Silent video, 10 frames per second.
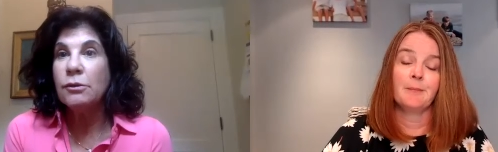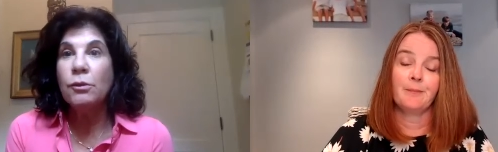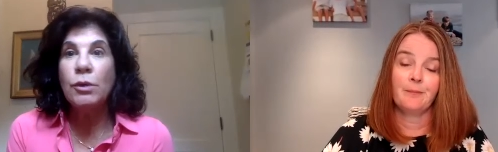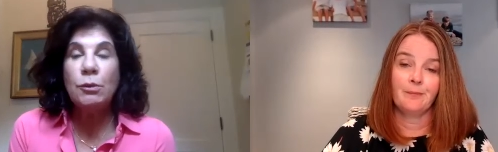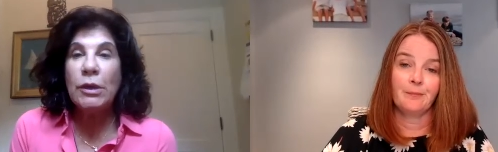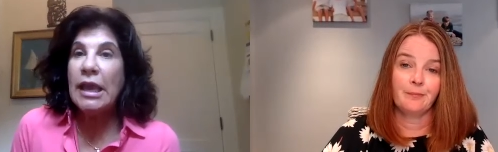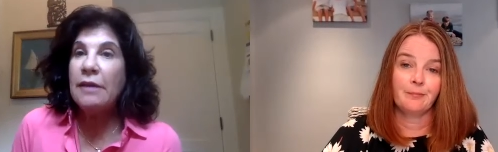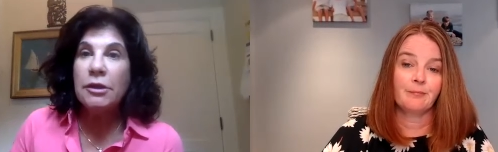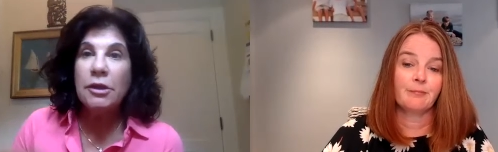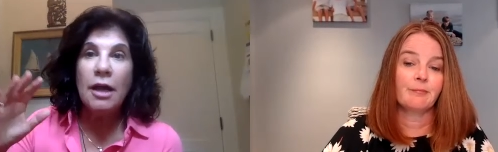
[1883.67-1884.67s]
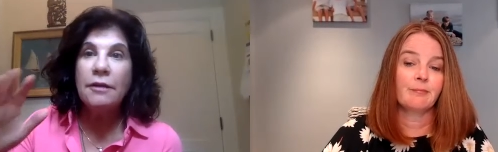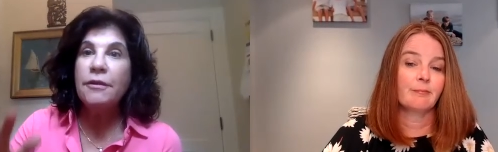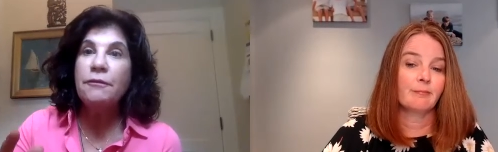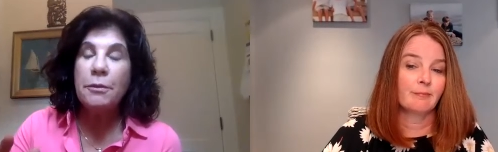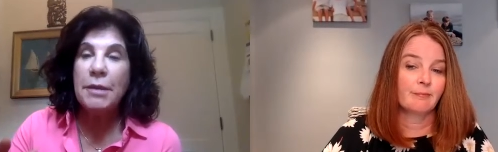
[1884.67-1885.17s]
Speaker 1: we, we gave a lot of
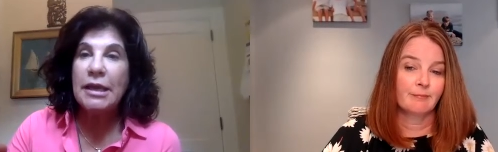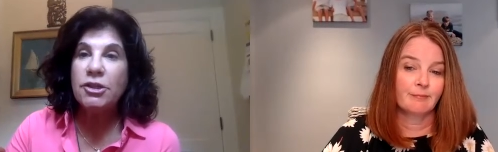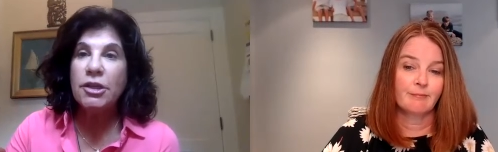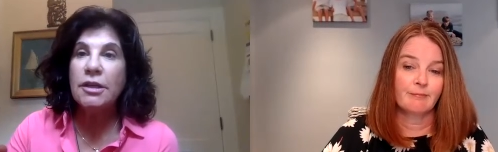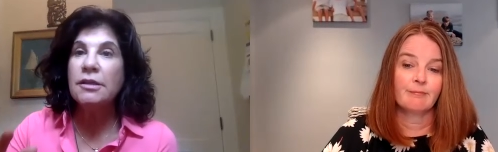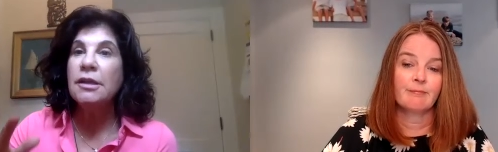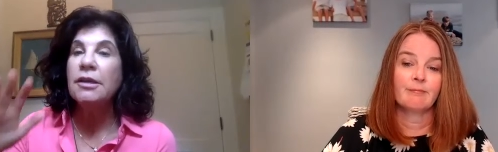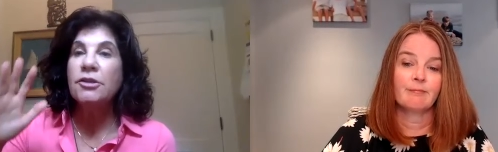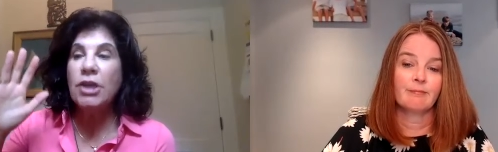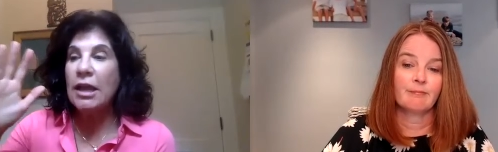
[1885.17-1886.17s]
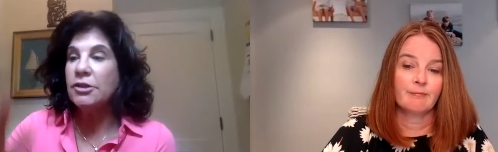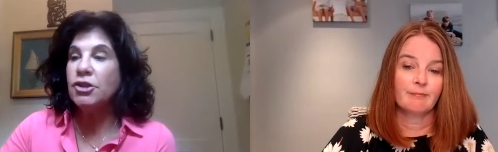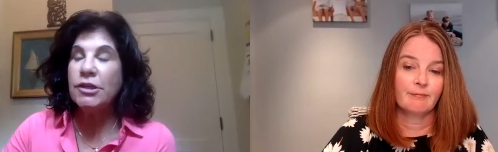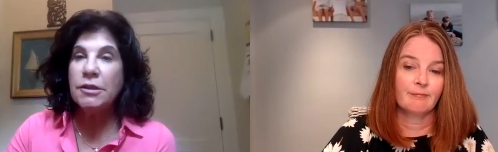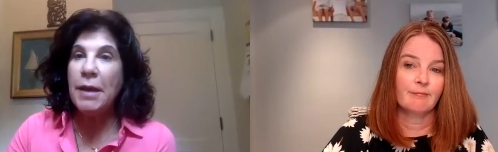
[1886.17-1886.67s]
information,
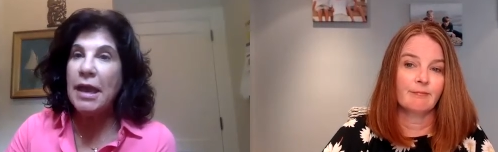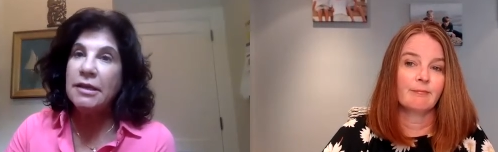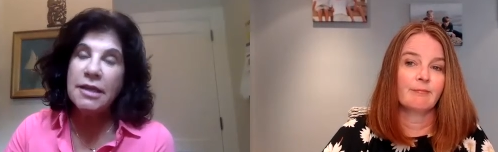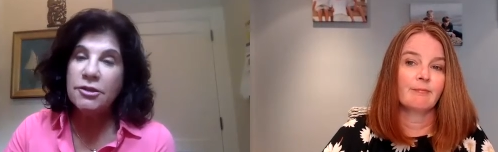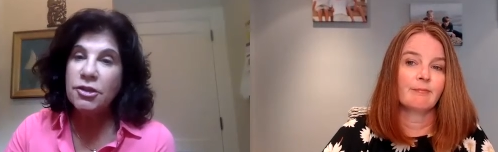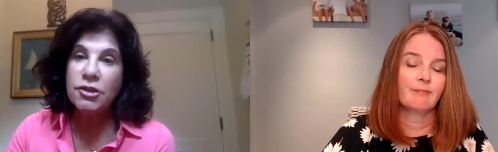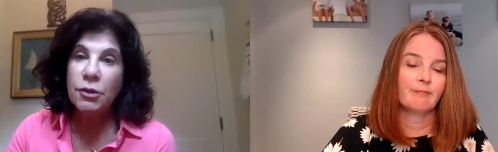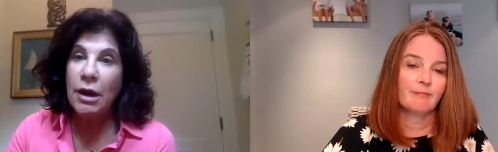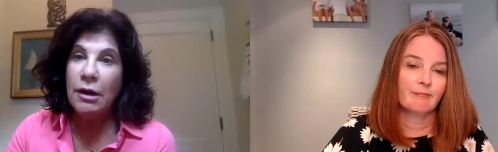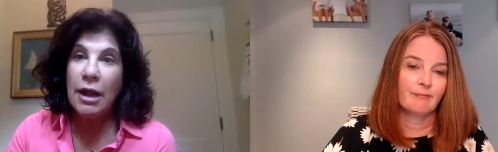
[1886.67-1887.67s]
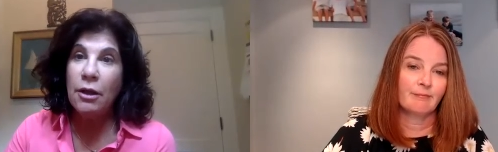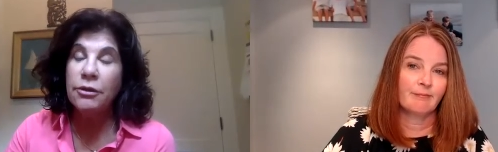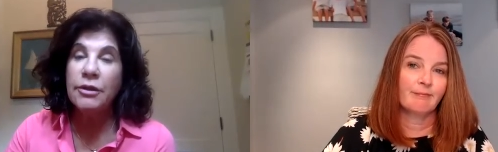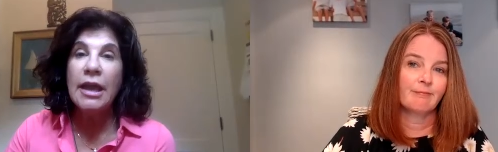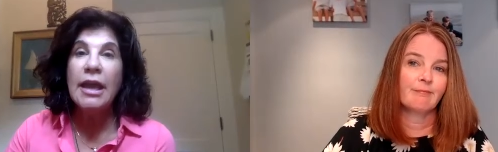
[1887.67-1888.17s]
challenging to pay attention to our
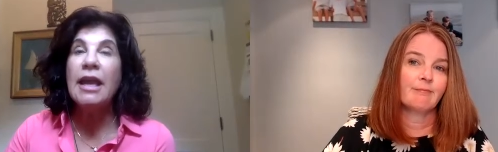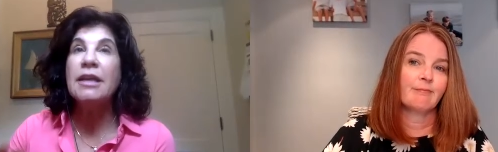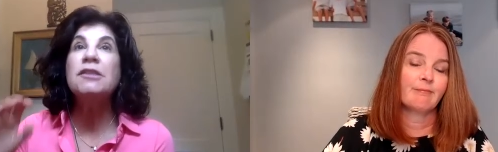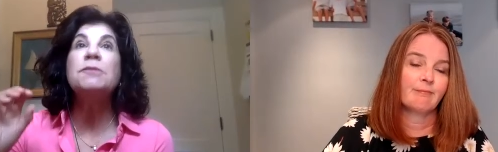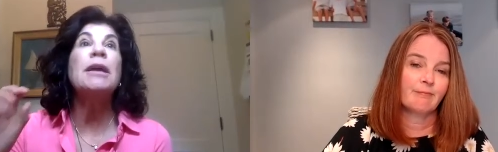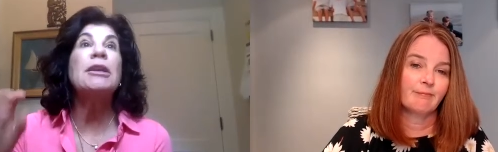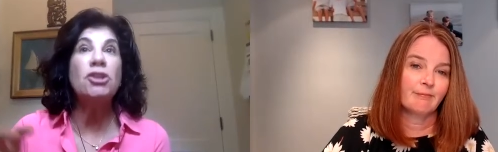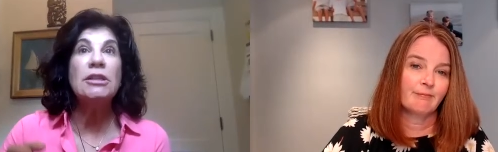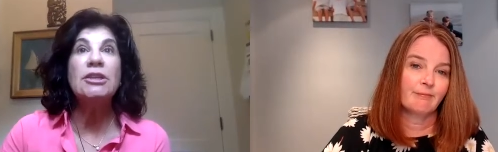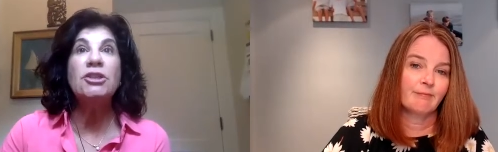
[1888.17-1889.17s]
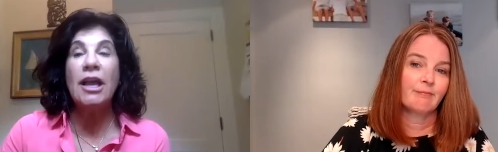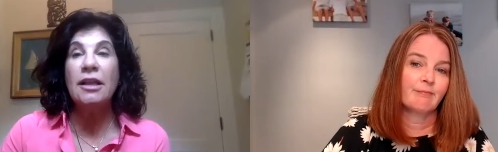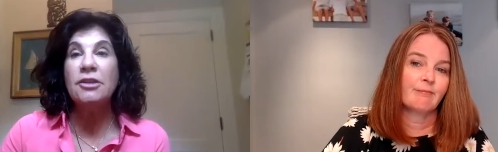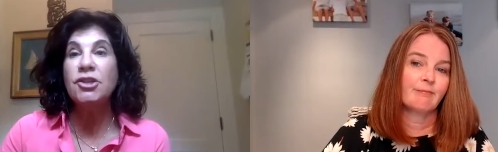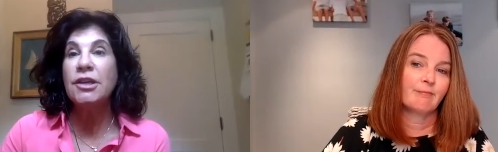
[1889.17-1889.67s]
health, and especially
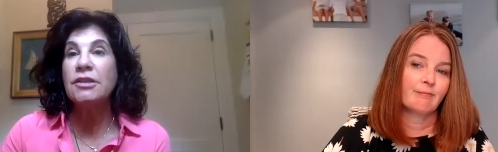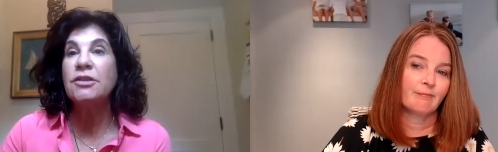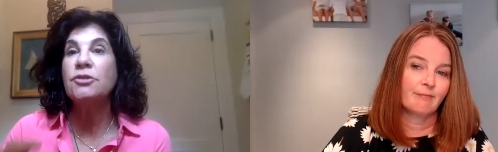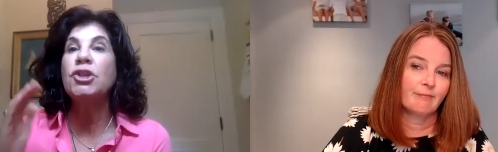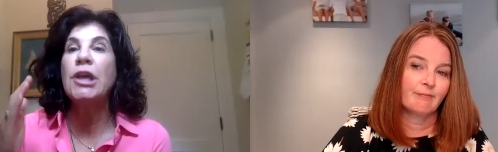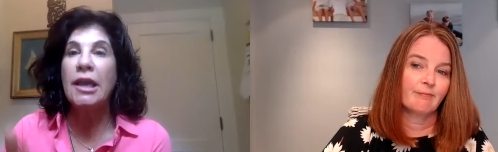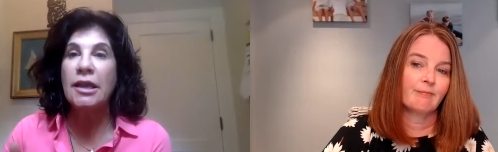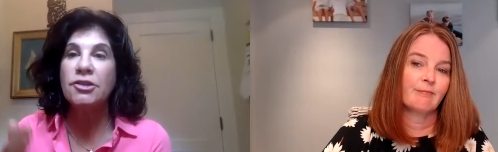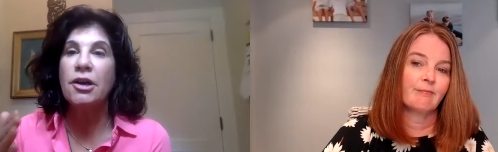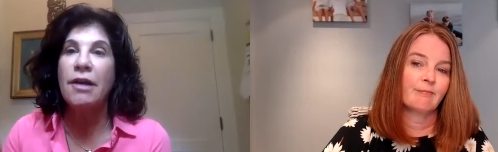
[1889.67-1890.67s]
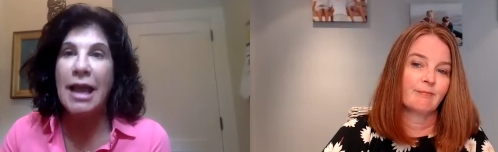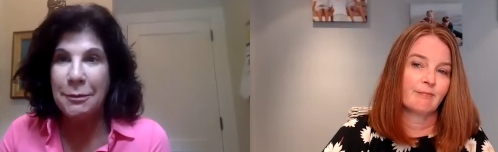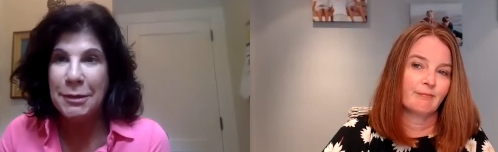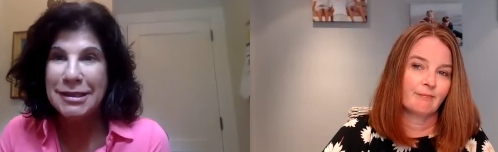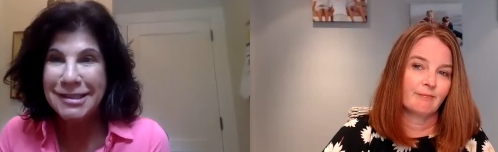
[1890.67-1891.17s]
challenging to change our
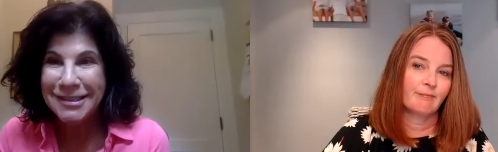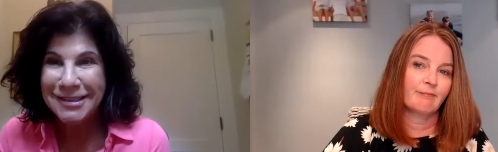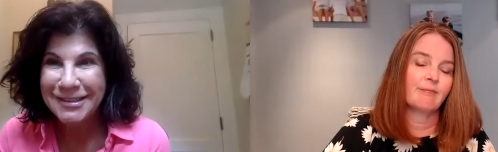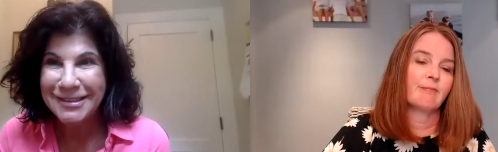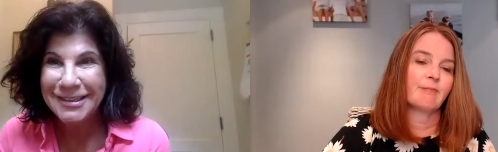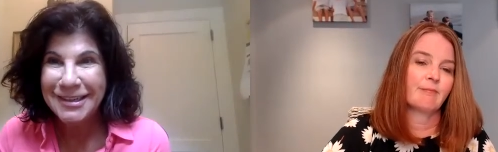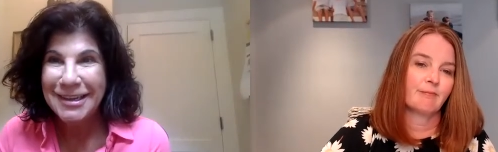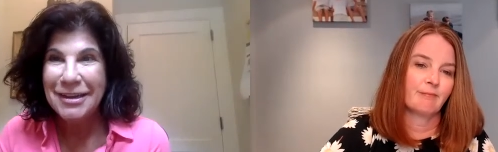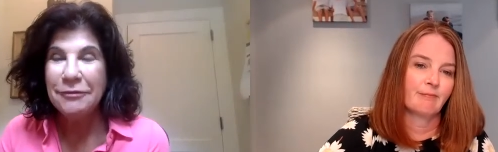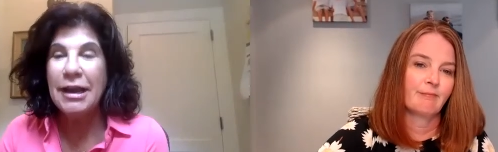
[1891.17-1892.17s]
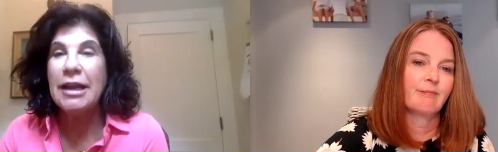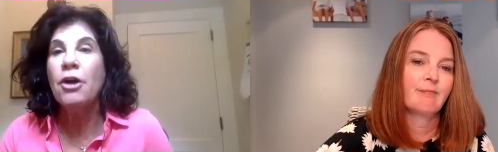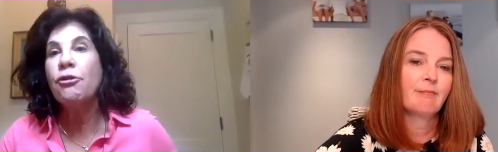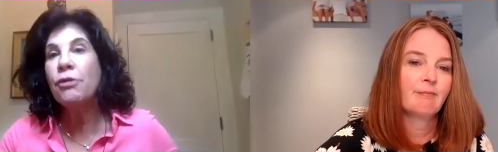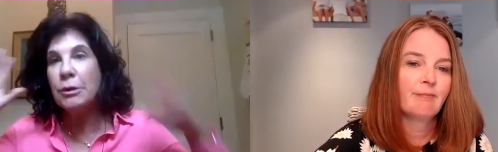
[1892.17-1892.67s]
habits, mm-hmm. right?
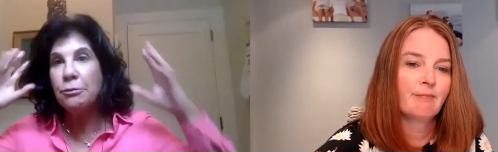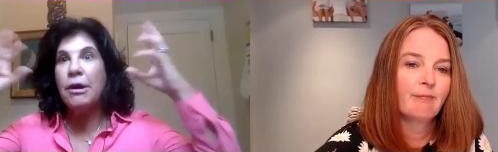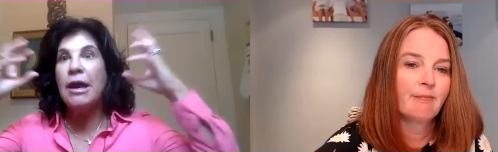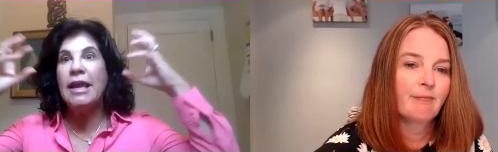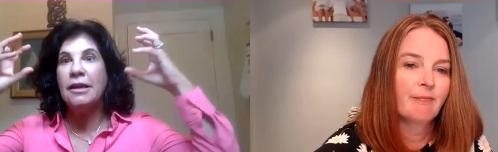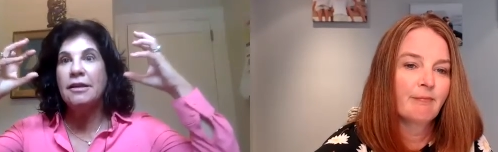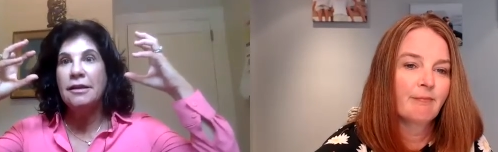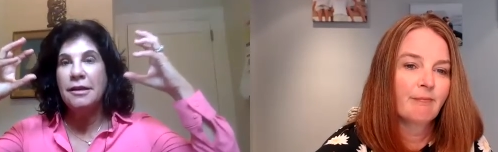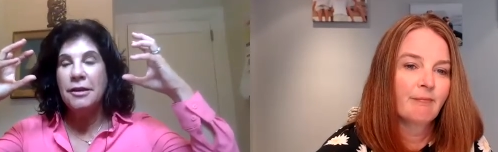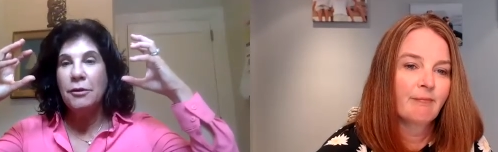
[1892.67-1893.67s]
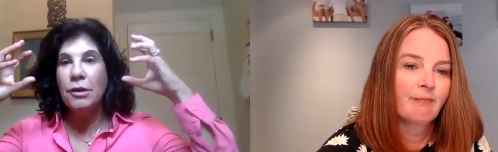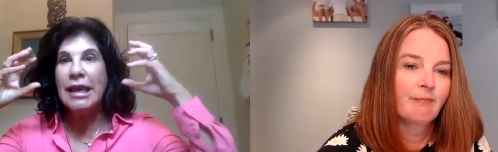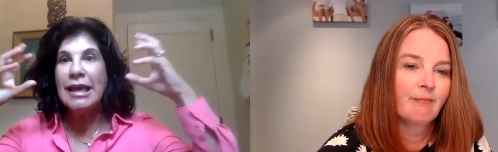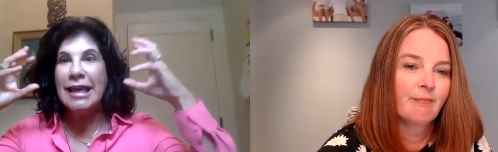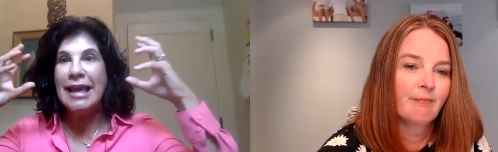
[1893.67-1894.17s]
Our critter brain will
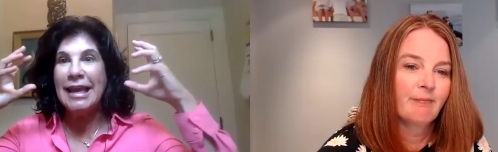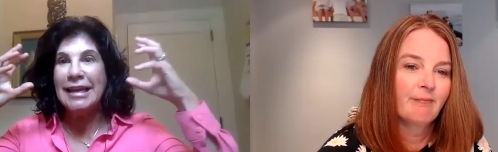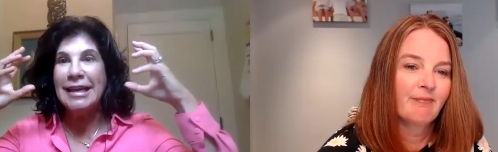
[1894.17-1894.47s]
kick in.